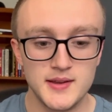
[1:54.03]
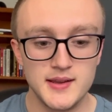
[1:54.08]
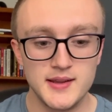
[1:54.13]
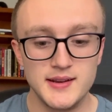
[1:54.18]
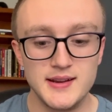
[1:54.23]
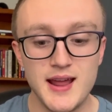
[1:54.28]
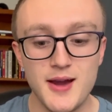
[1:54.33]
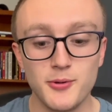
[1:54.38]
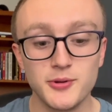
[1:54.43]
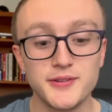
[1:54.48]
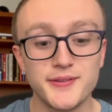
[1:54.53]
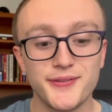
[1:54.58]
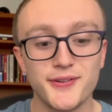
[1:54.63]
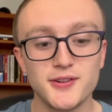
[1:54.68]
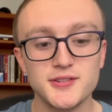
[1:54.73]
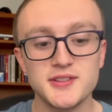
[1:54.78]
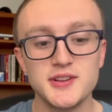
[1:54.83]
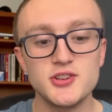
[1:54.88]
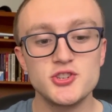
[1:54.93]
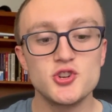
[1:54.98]
Now it's
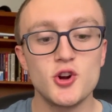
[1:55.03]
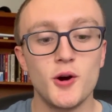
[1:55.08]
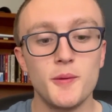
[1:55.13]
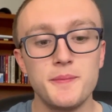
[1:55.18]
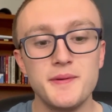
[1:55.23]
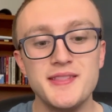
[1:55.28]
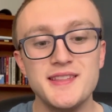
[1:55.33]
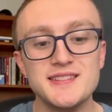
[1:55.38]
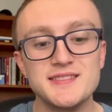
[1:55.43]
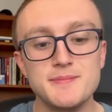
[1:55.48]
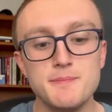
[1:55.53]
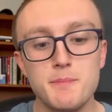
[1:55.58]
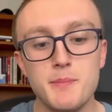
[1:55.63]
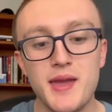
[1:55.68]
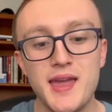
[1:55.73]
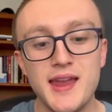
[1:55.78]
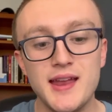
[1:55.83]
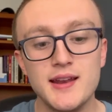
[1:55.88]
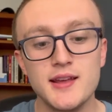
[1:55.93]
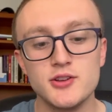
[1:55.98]
first going to show up in this
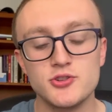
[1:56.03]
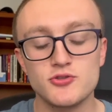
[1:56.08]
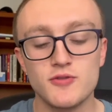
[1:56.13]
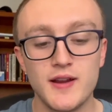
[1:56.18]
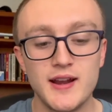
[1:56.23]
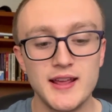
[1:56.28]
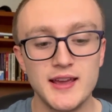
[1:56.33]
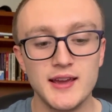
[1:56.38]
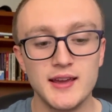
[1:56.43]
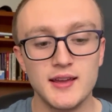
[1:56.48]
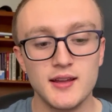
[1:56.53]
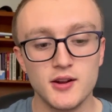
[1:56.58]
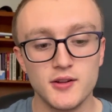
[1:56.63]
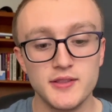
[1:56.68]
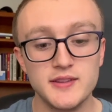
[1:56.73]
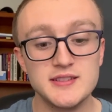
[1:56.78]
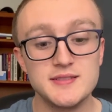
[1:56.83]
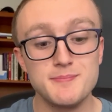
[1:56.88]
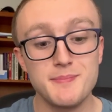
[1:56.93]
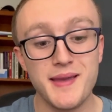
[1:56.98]
main trading or
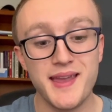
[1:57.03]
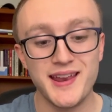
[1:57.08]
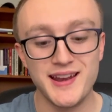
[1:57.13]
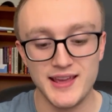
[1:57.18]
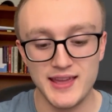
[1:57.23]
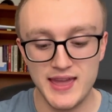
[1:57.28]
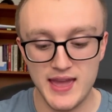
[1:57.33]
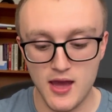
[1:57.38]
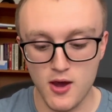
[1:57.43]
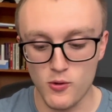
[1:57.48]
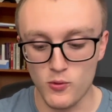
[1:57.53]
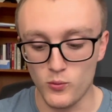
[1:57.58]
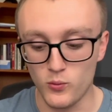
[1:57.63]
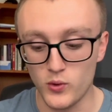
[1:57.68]
this main account.